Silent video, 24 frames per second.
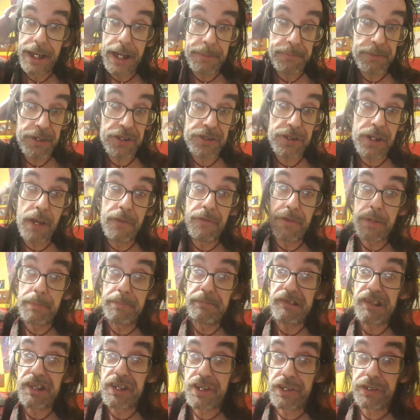Just over the
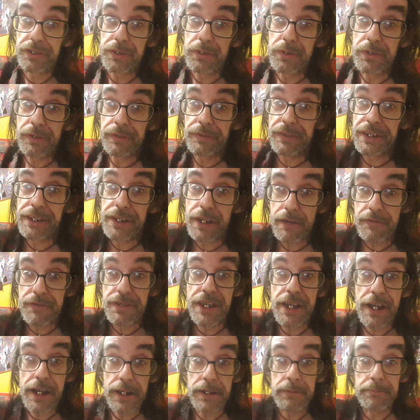bridge sort of thing, over
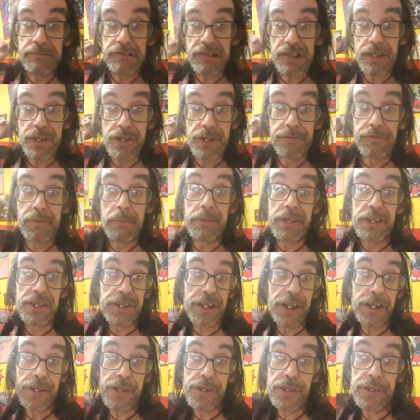the Iron Bridge from the
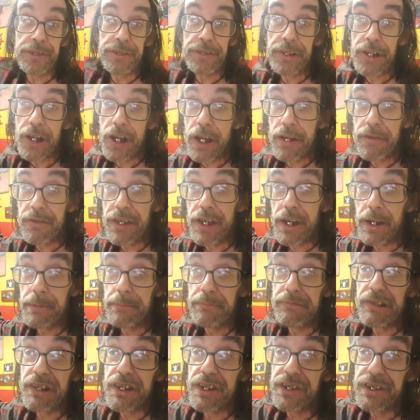station, over the Iron
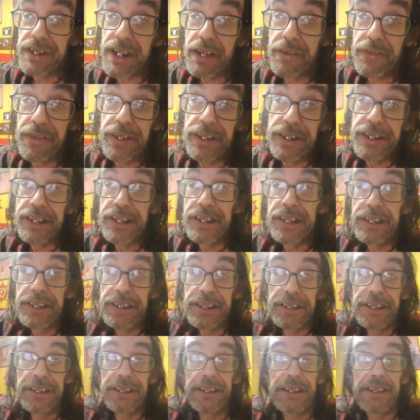Bridge down the
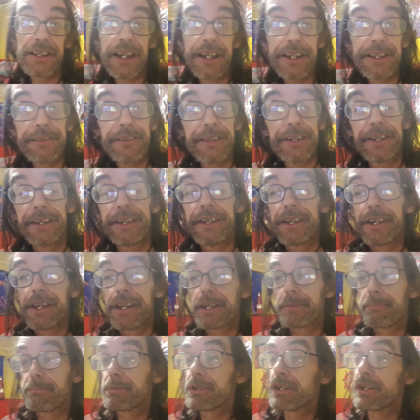lane.
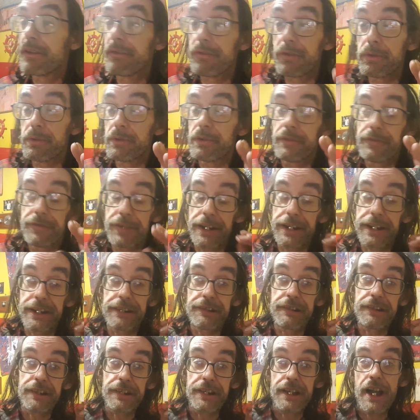It's beautiful.
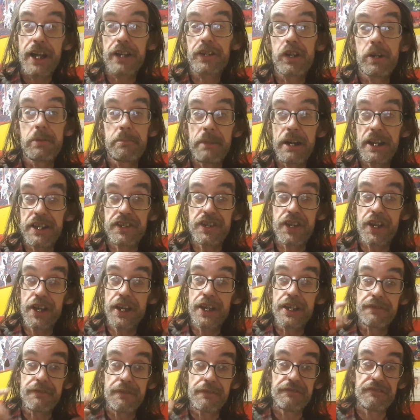I got my
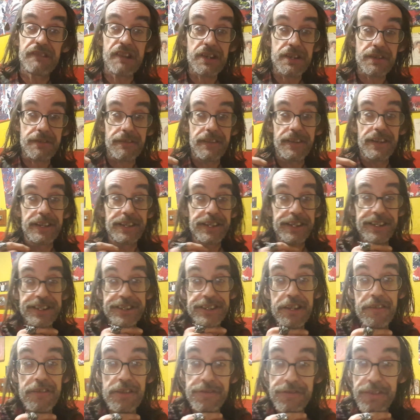chairs from Fresh,
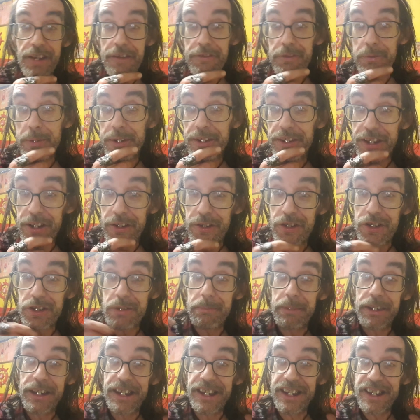75 quid that cost
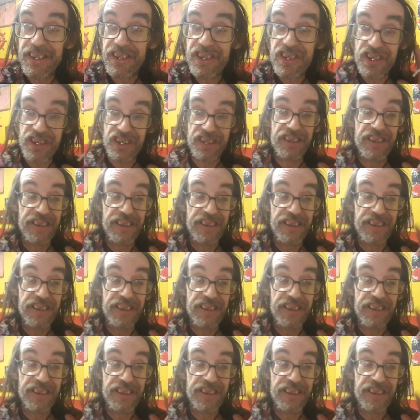me each.